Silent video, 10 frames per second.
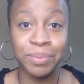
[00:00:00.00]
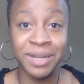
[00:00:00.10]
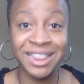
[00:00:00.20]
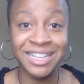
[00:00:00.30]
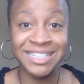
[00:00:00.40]

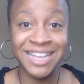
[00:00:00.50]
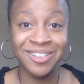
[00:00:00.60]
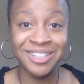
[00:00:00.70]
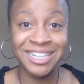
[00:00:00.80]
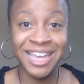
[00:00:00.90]
Blend the
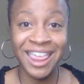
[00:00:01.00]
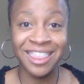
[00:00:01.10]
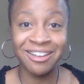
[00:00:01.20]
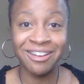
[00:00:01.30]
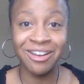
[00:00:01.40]
sounds
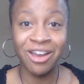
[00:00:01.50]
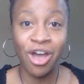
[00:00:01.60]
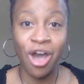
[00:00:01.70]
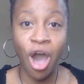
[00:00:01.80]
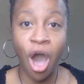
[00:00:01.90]
together.
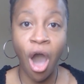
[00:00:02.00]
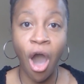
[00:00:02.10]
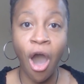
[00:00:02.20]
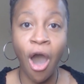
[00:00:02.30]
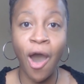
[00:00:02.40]

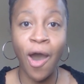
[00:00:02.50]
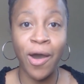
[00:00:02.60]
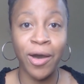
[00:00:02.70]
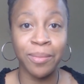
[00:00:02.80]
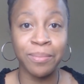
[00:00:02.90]

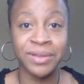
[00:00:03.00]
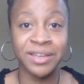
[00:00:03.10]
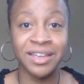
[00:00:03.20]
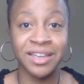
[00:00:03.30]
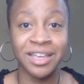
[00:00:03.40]
Ob.
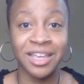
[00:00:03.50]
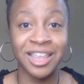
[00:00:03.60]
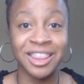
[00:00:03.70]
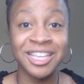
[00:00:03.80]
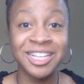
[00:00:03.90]

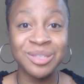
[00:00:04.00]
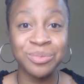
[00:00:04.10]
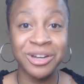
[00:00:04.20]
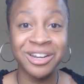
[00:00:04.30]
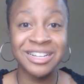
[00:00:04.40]
This
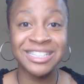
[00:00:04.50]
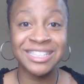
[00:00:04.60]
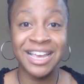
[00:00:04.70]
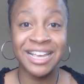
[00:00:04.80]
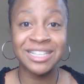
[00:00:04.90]
word
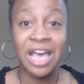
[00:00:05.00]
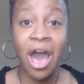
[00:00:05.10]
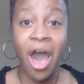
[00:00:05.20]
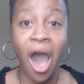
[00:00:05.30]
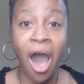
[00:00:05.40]
says
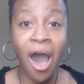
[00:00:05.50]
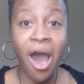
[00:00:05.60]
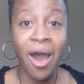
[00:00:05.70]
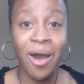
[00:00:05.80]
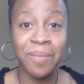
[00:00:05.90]

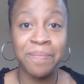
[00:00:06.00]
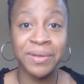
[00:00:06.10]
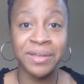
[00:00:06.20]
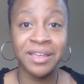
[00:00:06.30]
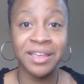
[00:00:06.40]
ob.
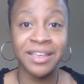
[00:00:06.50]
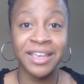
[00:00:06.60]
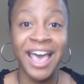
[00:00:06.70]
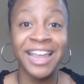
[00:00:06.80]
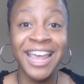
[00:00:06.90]

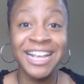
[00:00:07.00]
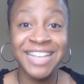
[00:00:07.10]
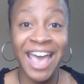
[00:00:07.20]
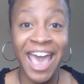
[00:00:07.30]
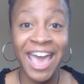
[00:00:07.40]

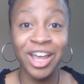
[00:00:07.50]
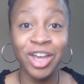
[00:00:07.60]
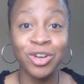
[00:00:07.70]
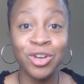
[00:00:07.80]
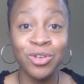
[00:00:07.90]
Let's add
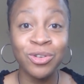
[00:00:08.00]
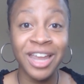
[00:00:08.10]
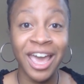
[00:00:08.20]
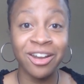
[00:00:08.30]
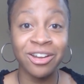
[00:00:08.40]
a new
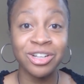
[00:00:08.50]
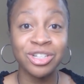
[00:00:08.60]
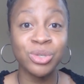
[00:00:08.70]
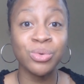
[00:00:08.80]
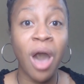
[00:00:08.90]
letter
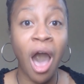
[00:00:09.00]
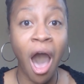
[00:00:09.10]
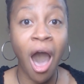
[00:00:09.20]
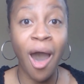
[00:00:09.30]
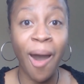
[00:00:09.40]
to
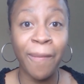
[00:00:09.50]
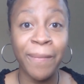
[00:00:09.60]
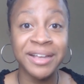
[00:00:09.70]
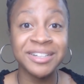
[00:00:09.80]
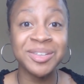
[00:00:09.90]
ob
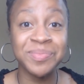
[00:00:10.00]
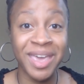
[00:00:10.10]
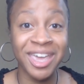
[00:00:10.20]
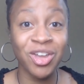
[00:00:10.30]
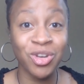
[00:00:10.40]
to
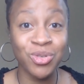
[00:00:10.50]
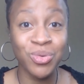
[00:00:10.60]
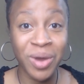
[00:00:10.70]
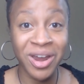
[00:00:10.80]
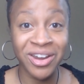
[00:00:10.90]
make a
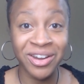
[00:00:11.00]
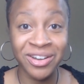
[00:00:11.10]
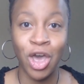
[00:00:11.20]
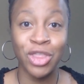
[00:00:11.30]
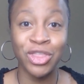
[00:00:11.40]
new word.
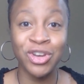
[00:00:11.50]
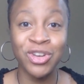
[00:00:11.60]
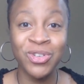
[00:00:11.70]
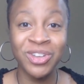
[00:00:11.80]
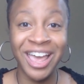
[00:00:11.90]
The
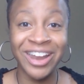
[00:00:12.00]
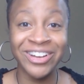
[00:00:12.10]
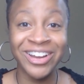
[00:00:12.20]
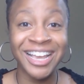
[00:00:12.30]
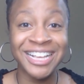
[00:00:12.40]
new
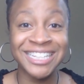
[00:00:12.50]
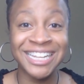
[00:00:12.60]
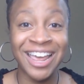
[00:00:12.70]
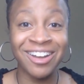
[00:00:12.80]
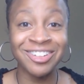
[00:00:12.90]
letter is
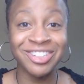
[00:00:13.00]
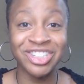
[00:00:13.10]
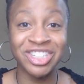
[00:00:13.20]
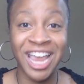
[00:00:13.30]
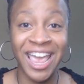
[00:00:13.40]
the letter
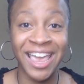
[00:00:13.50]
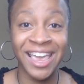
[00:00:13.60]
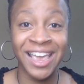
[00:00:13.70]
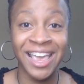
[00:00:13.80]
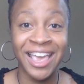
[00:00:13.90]
J.